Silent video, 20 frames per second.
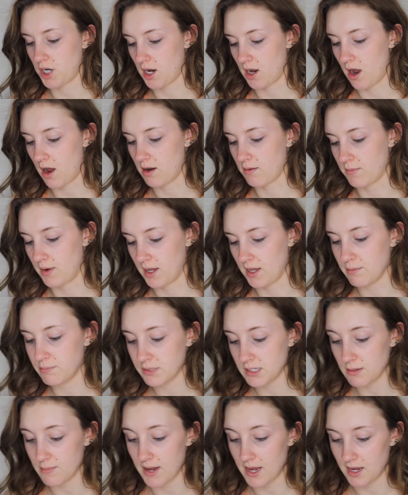I got in my
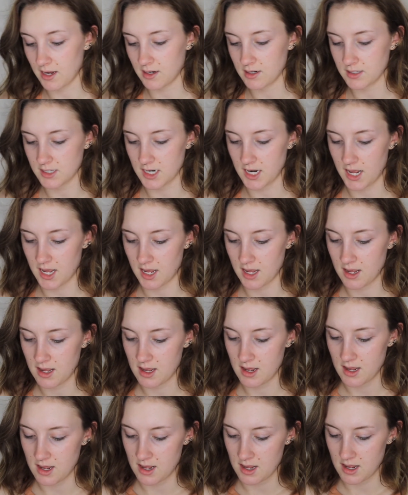Ipsy bag today,
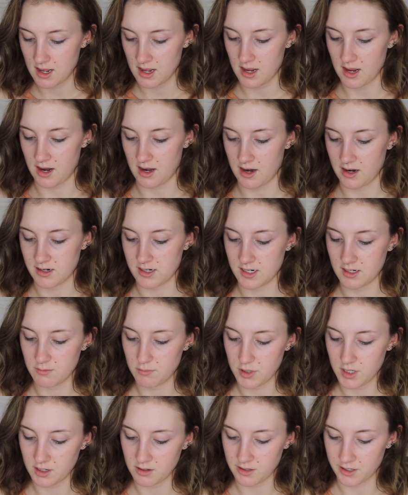and I didn't
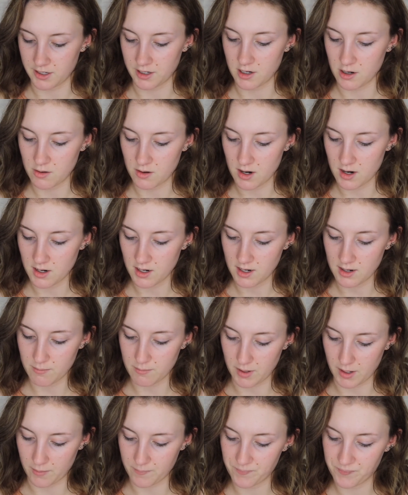put a clear coat on it,
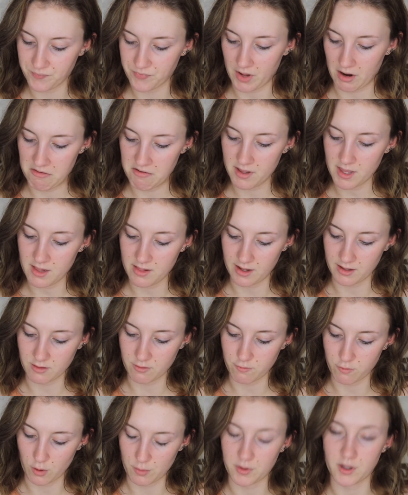but I really like the
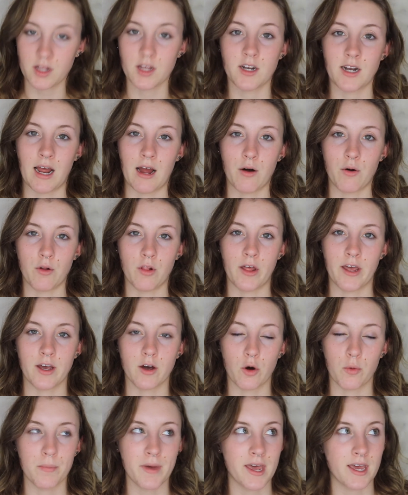formula and how
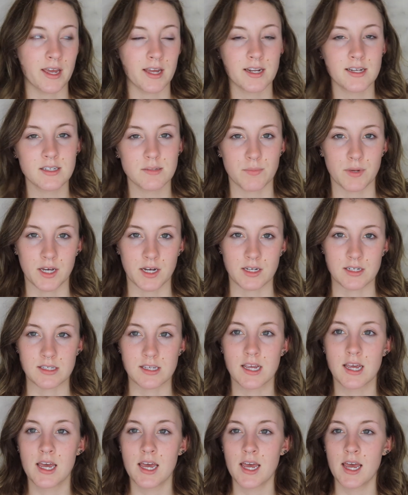like opaque it is because
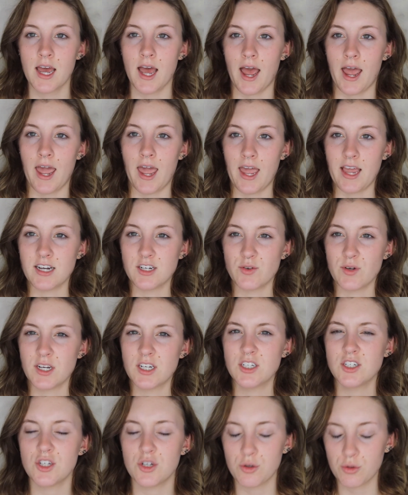I hate
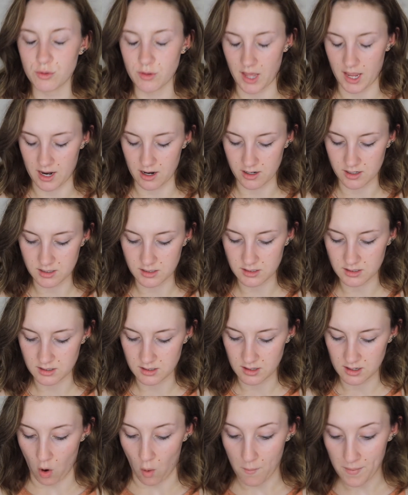doing two layers.
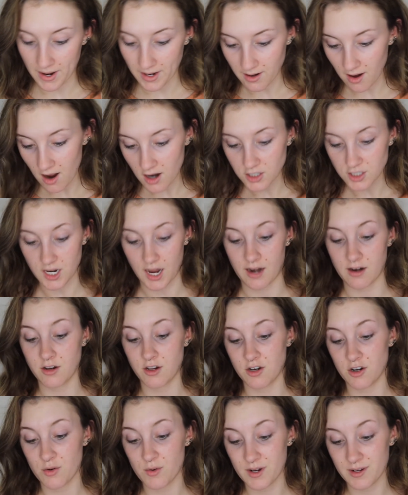Oh my gosh, I,
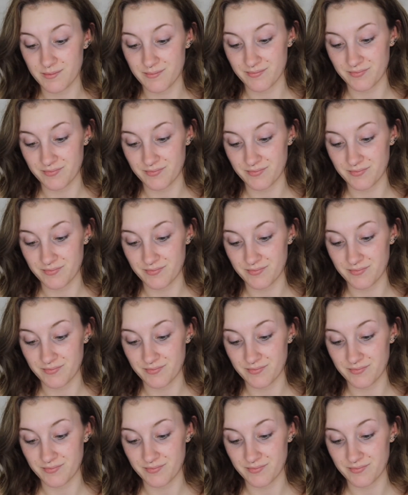you know what?